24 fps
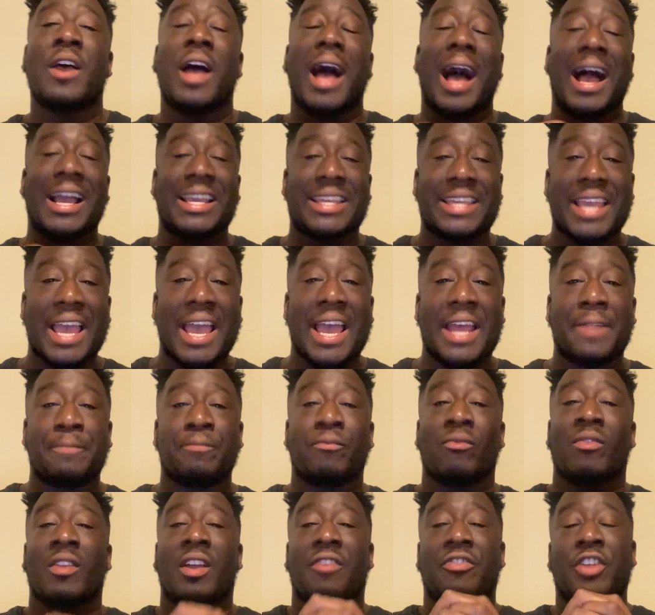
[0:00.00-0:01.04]
Again,
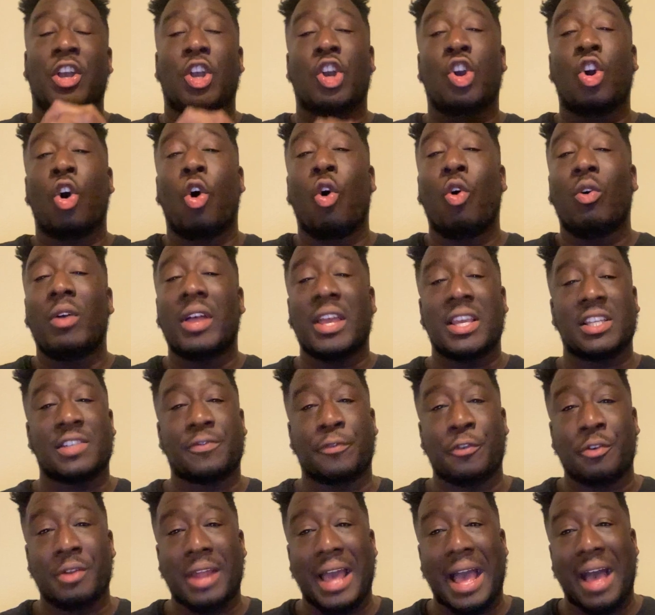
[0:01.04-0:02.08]
the goal is
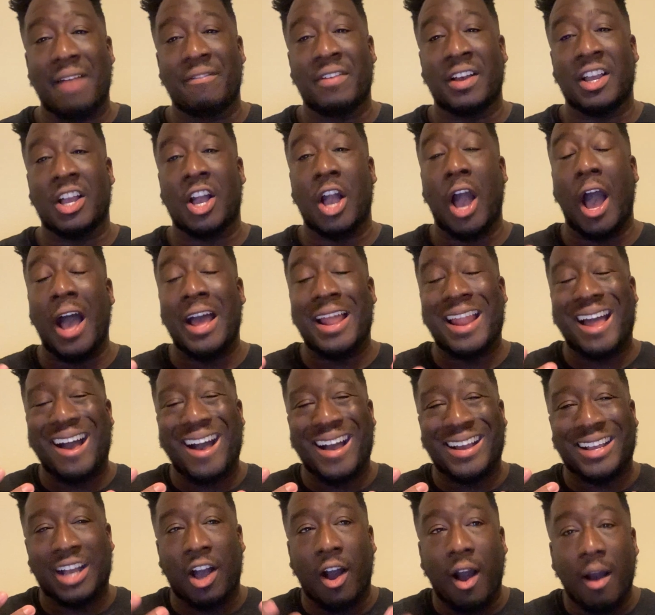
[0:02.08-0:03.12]
for you to have
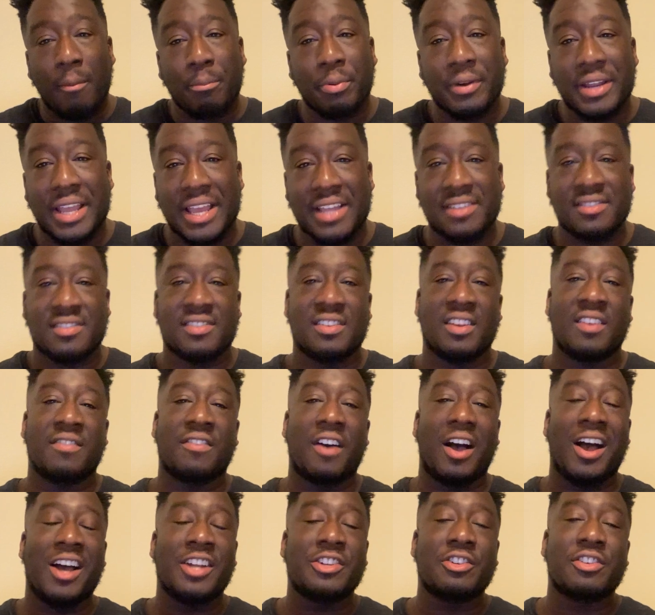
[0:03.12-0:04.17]
a comprehensive
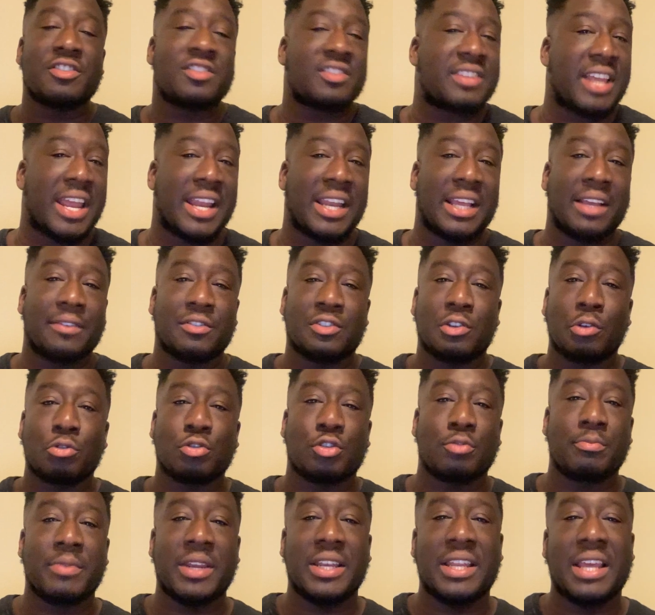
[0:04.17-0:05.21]
understanding of
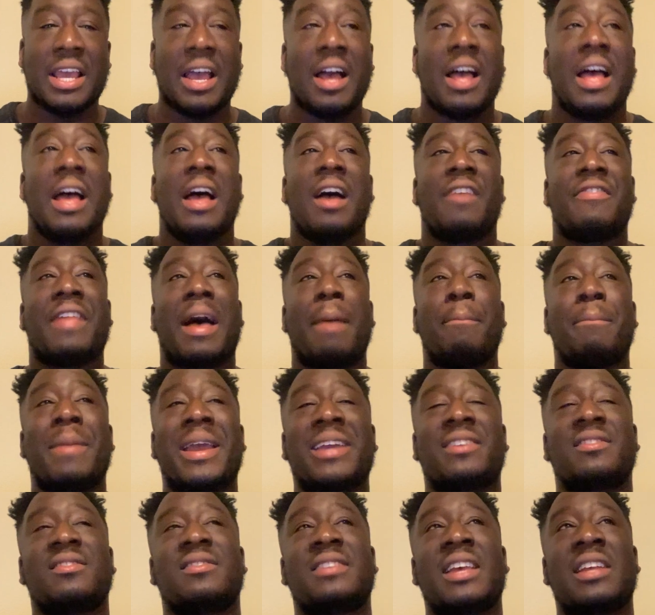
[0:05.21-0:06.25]
social media that
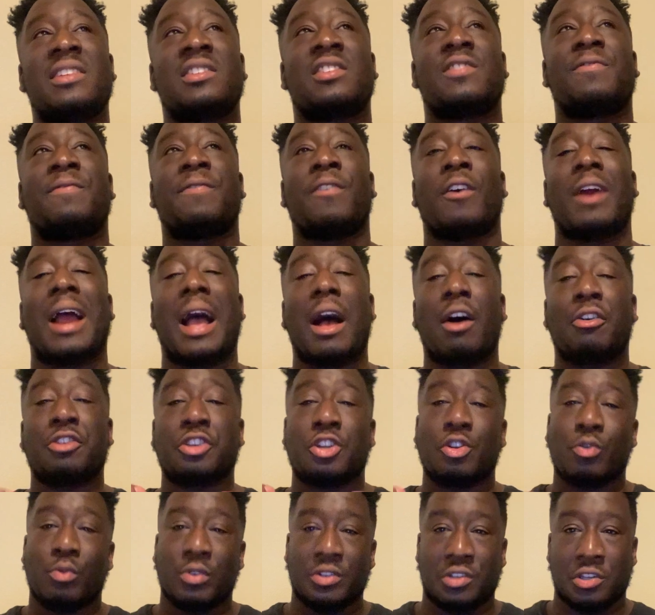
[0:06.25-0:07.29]
makes sense for how
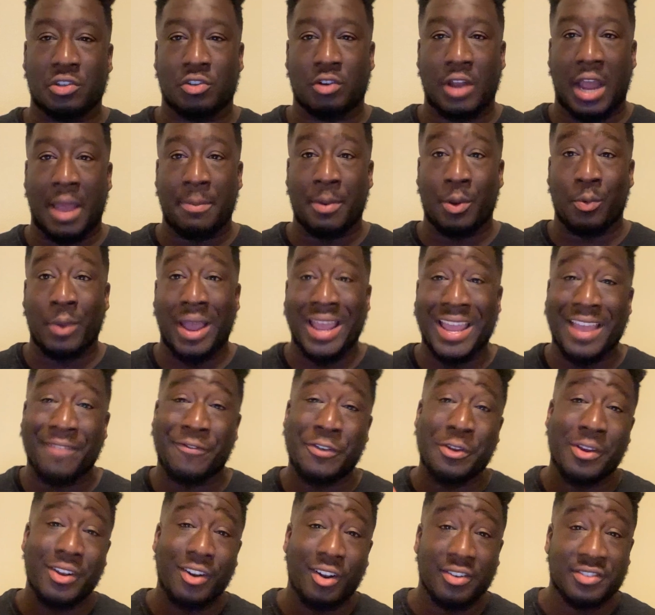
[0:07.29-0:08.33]
you would describe it, right? If
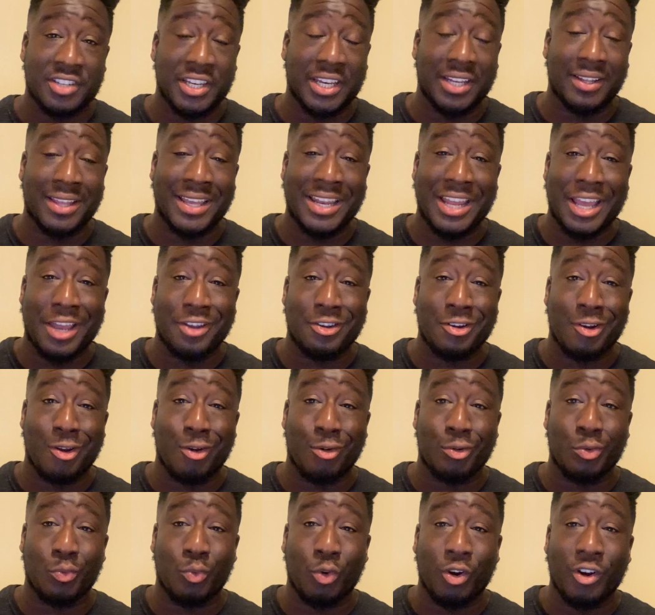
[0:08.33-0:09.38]
you can articulate it in your
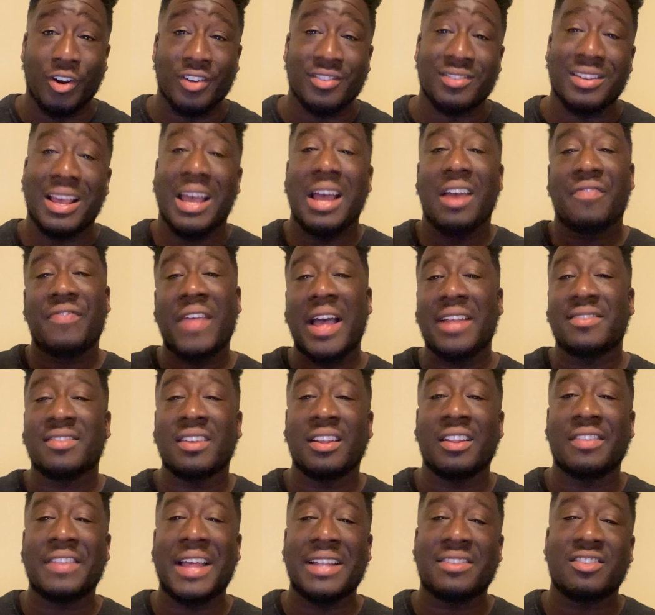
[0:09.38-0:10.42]
own words, that's
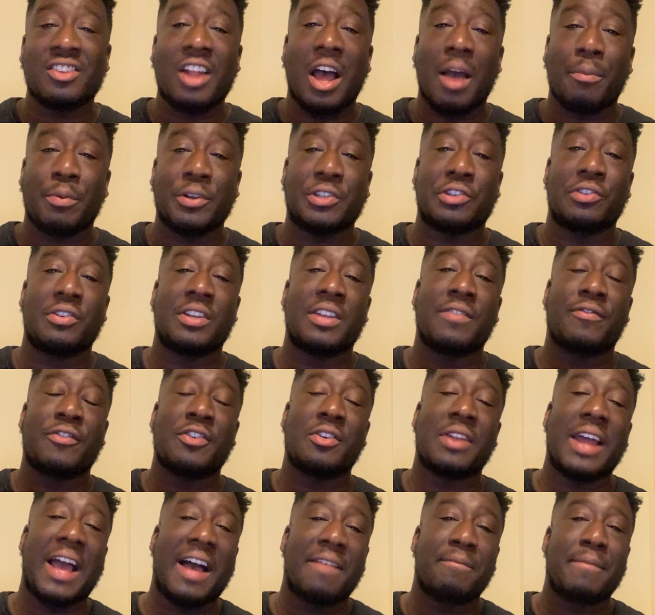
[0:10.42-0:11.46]
an opportunity for you
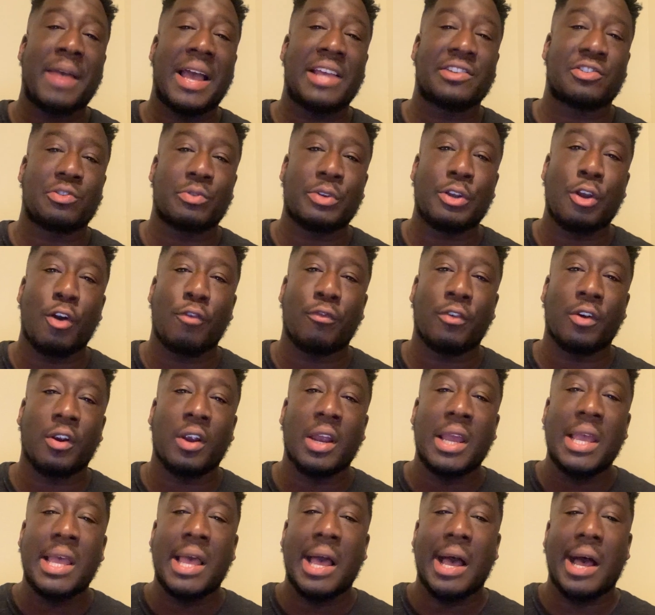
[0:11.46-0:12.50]
to have mastery over
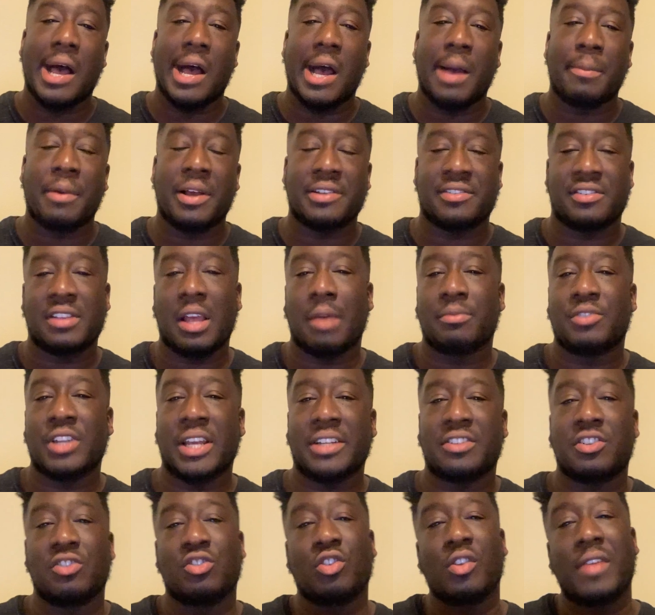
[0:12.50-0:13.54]
a
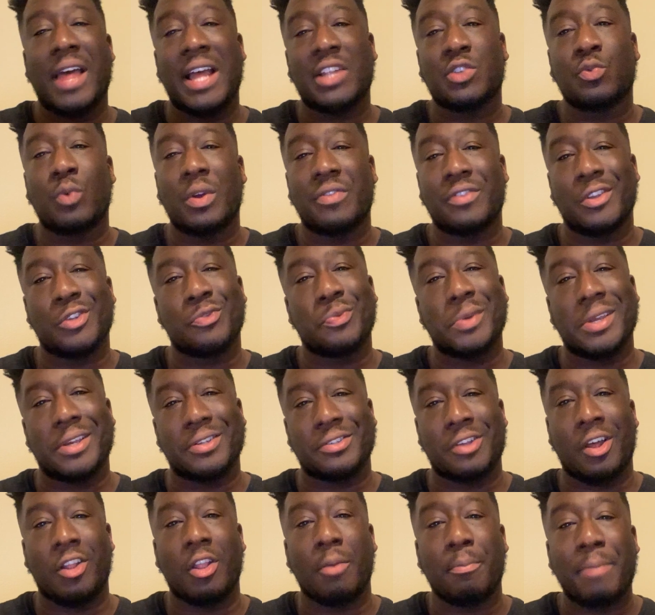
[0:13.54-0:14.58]
subject. And so that's what this week is
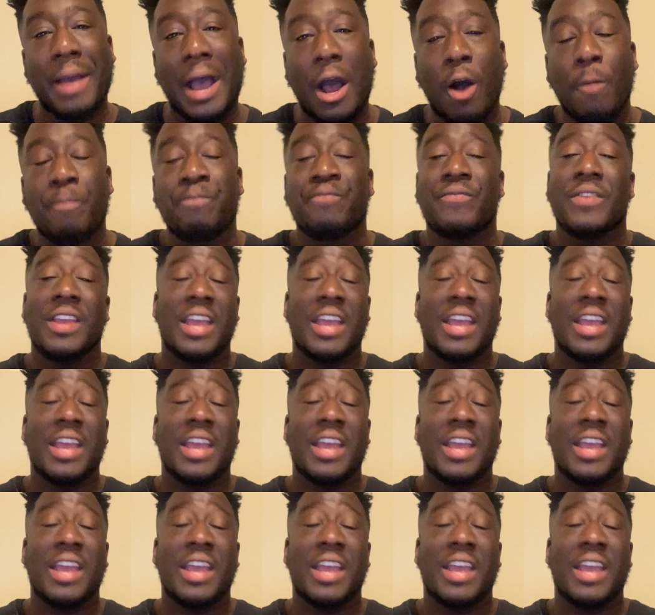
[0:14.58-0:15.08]
all about.